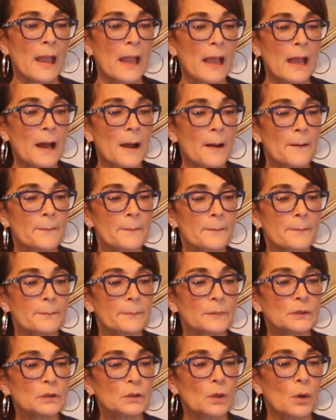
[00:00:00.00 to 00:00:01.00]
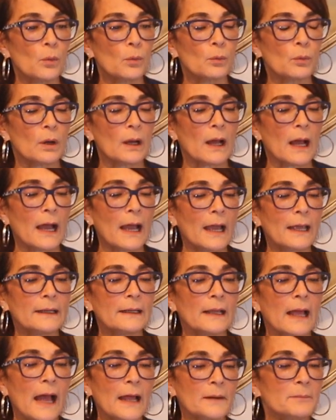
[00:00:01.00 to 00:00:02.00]

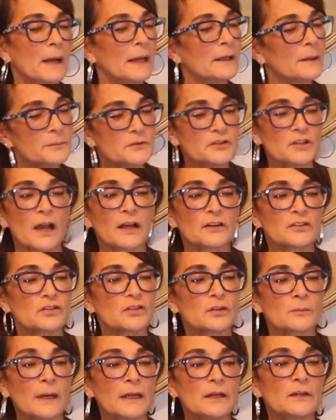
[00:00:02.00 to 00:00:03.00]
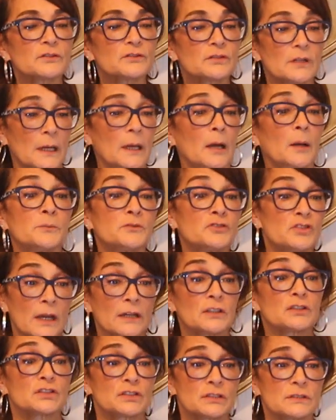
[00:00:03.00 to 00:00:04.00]
I had my objections,
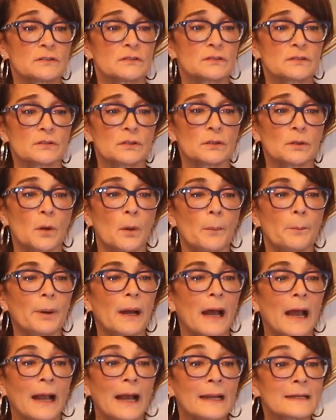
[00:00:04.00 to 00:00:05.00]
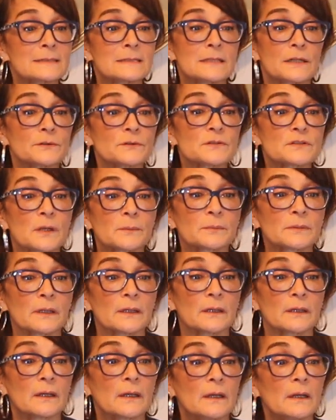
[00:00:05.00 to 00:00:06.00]
but I gotta tell you
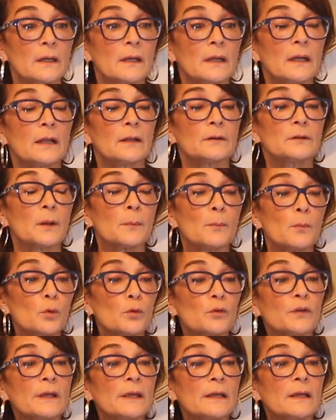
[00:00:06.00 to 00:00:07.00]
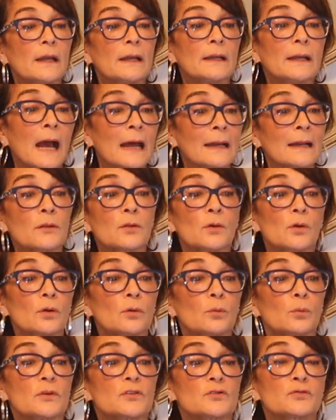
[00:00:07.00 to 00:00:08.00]
something. The movie El
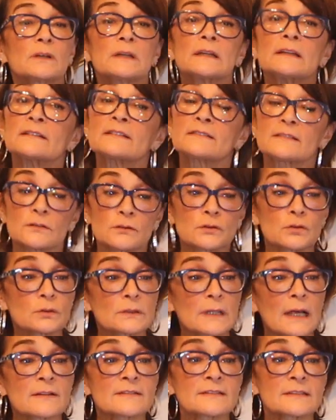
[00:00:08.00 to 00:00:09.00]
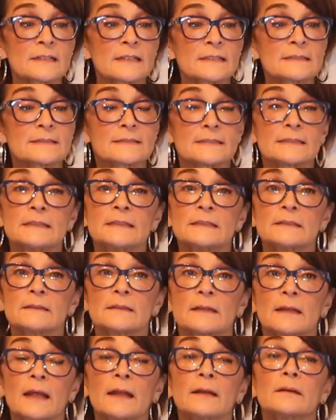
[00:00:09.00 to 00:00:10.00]
Ganador was released in
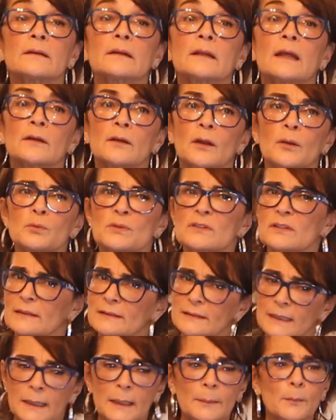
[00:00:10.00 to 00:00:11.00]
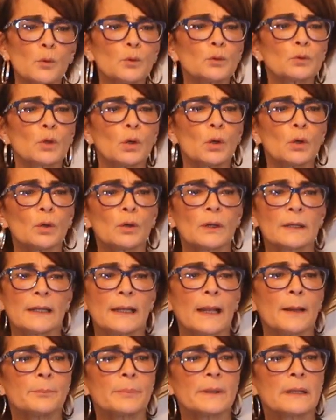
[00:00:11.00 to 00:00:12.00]
2018, and it was on Telemundo, and
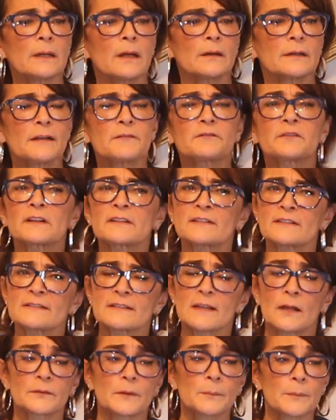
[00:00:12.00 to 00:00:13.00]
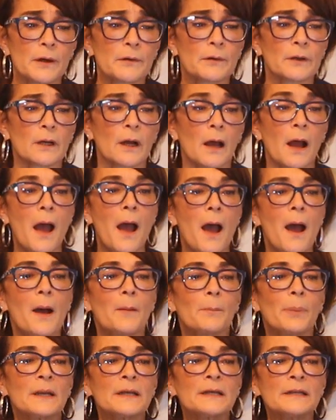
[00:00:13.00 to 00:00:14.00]
it had been on Netflix in South America.
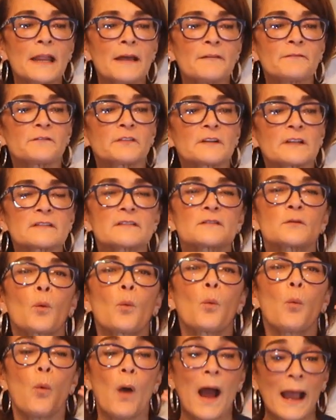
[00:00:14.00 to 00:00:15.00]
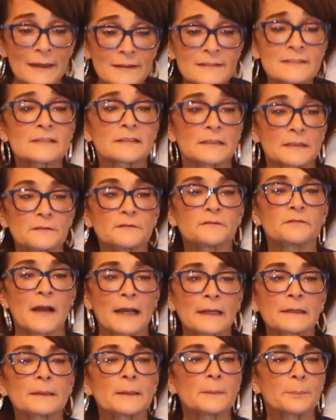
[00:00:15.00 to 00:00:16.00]
But Netflix wisely
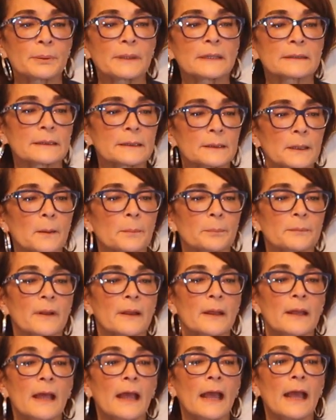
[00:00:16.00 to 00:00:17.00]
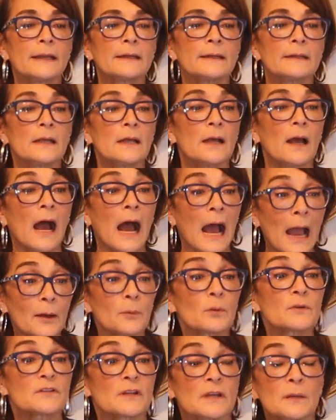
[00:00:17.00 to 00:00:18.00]
finally picked it up, and
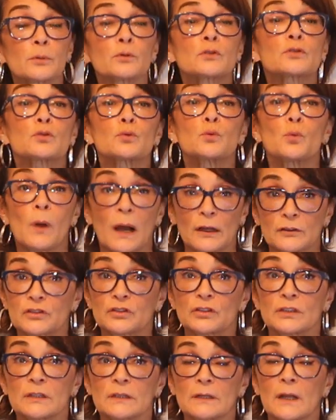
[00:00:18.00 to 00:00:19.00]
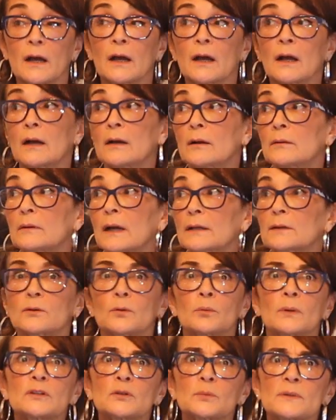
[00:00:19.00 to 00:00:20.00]
I was able to watch it. I
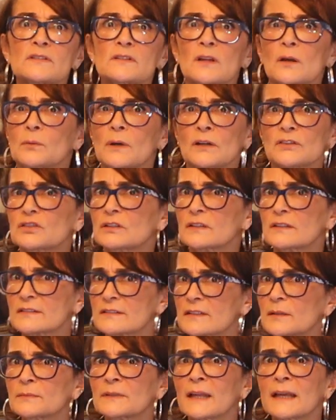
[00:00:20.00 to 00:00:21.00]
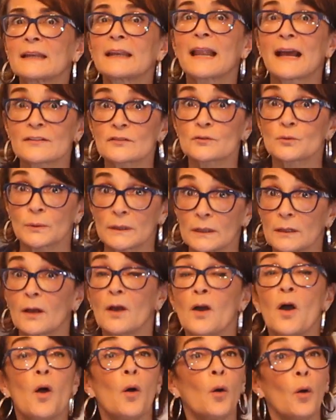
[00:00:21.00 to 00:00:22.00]
don't know, when did we start watching it? Someday last
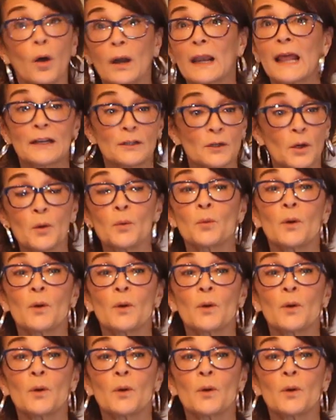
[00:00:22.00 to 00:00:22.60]
week. All I know